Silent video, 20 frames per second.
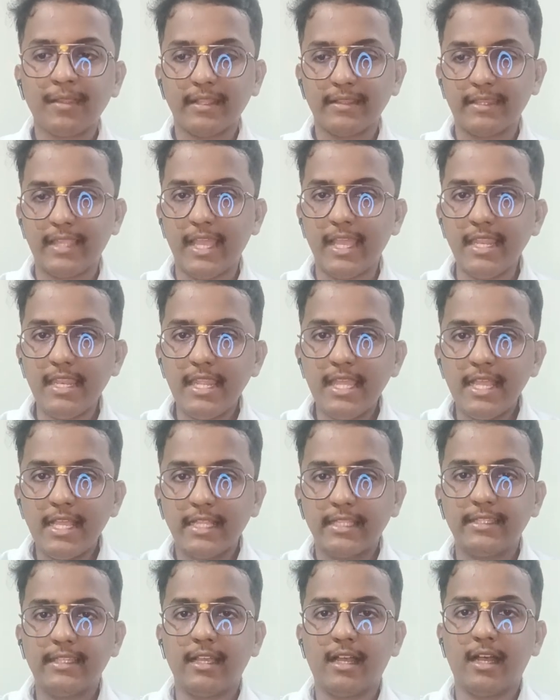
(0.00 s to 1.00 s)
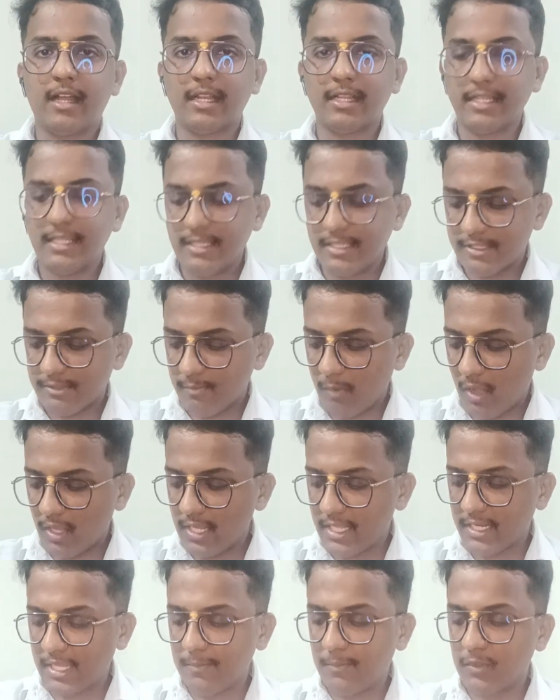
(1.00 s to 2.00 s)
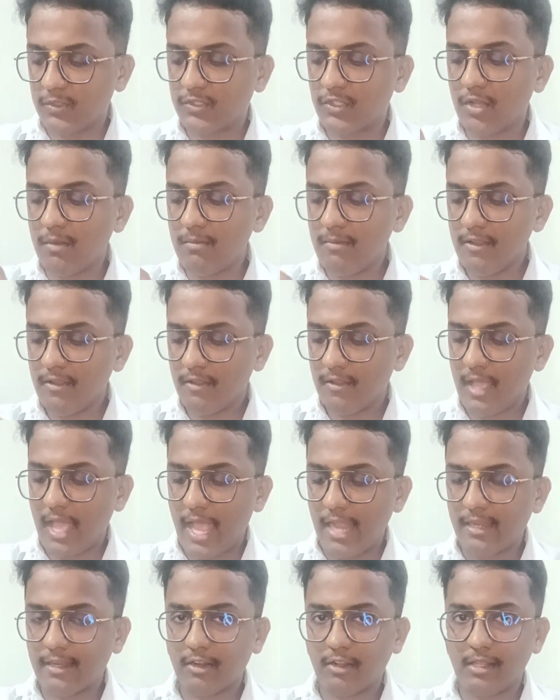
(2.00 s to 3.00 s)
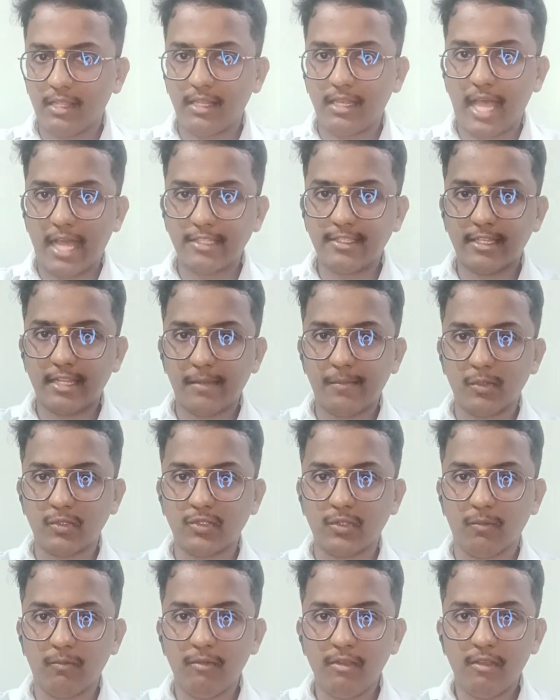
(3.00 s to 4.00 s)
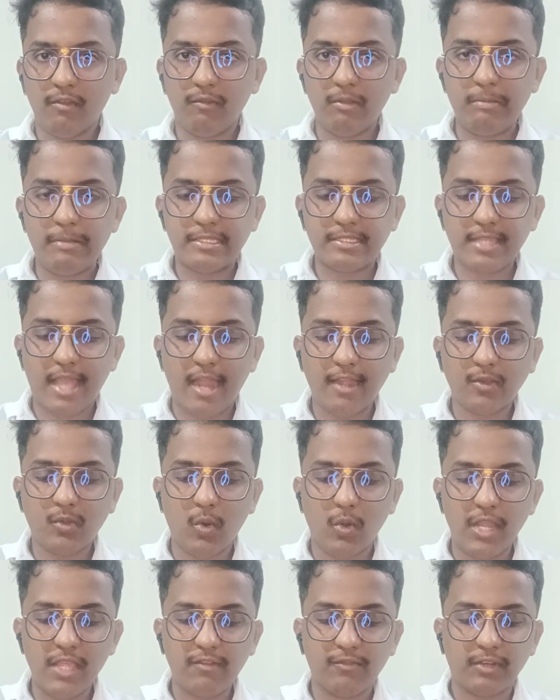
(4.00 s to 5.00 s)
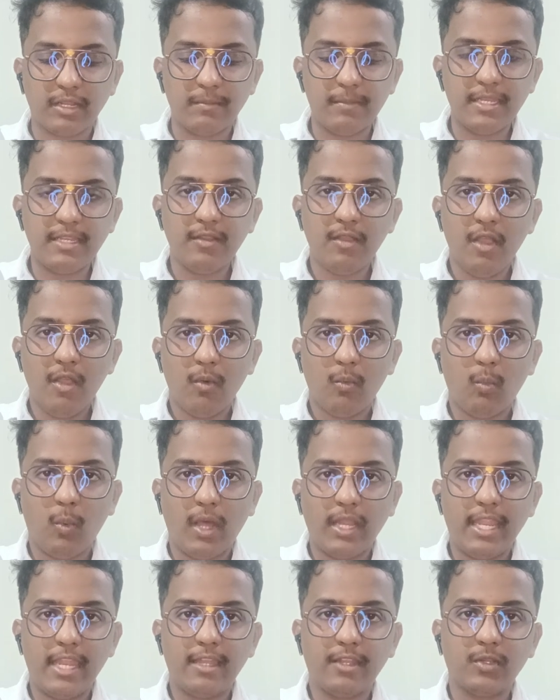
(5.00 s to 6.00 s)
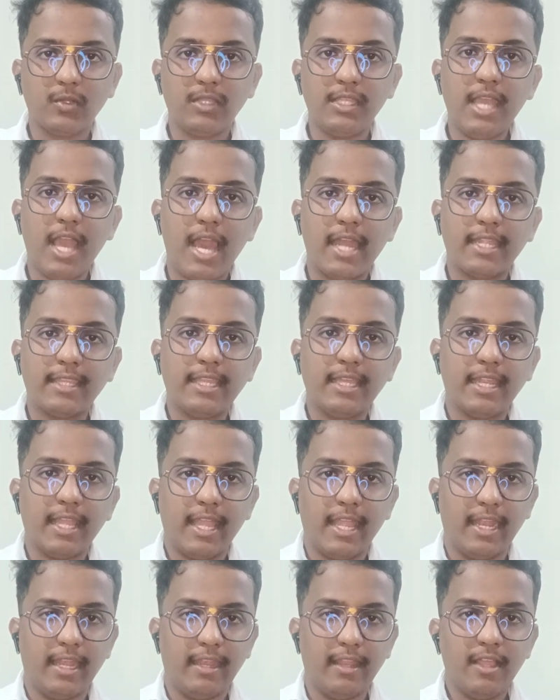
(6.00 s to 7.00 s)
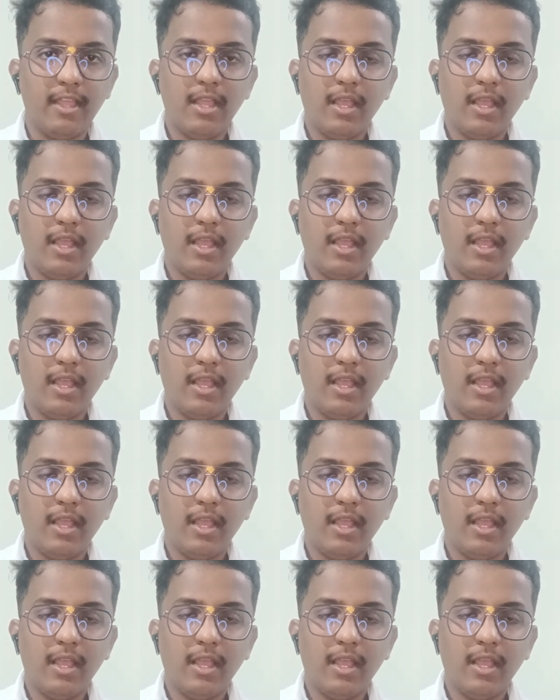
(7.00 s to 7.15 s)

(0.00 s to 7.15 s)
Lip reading: then the smaller ribosome and larger ribosome will be start coding from it one end to the another end.